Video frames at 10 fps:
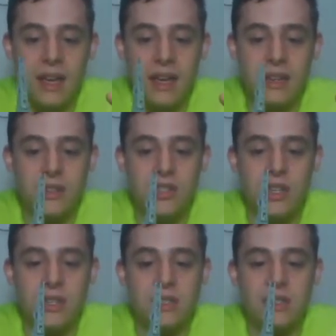It
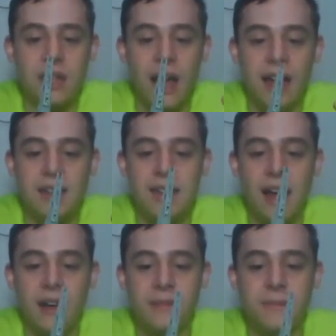just slides
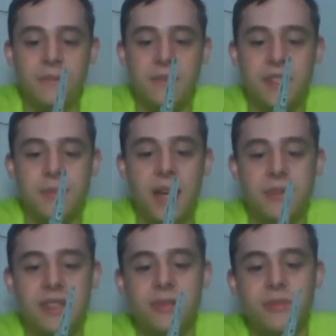on. Sometimes
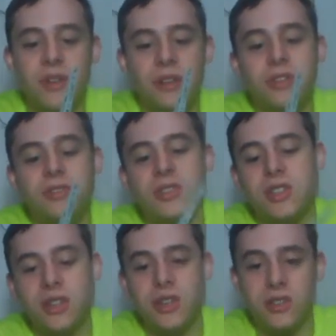these are a little
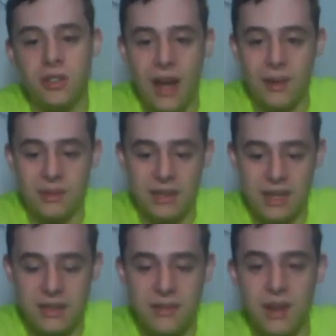secure, so that one
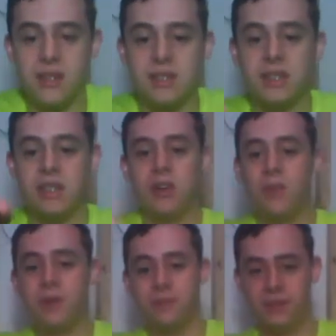is a very secure
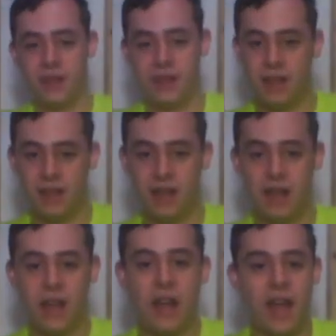one,
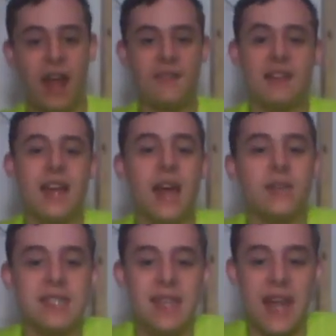and that's how
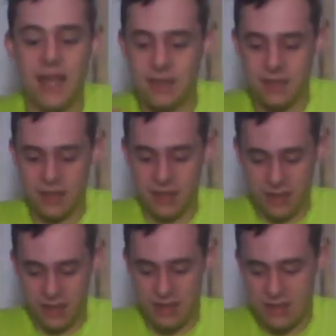it stands.
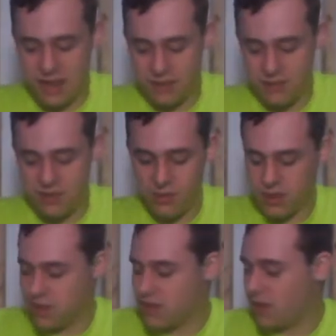It stands a few
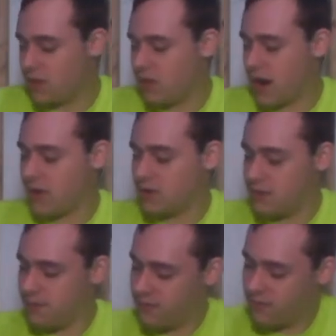inches off the ground.
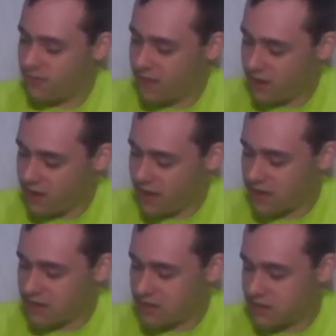Very
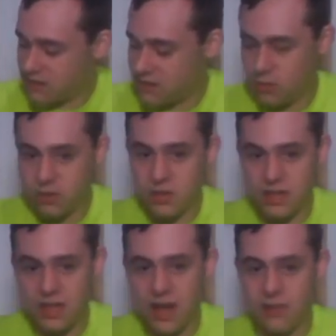nice. So we'll just
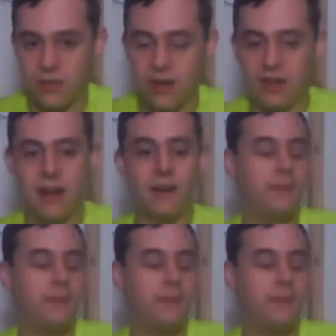set that one right there.